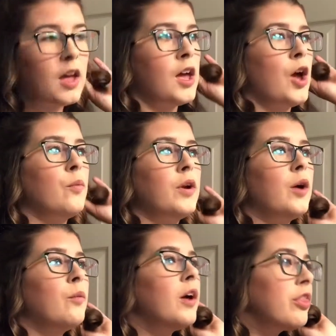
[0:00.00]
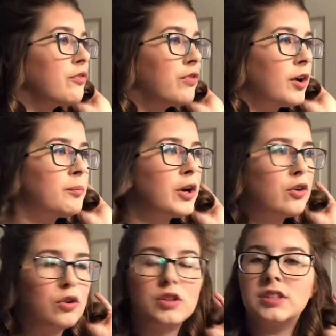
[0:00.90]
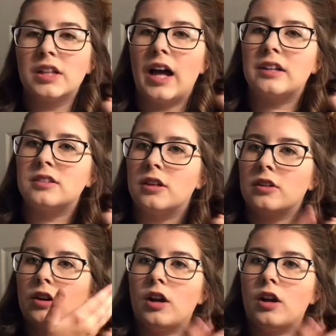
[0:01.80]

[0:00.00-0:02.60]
And when I want the front of my curls to last longer,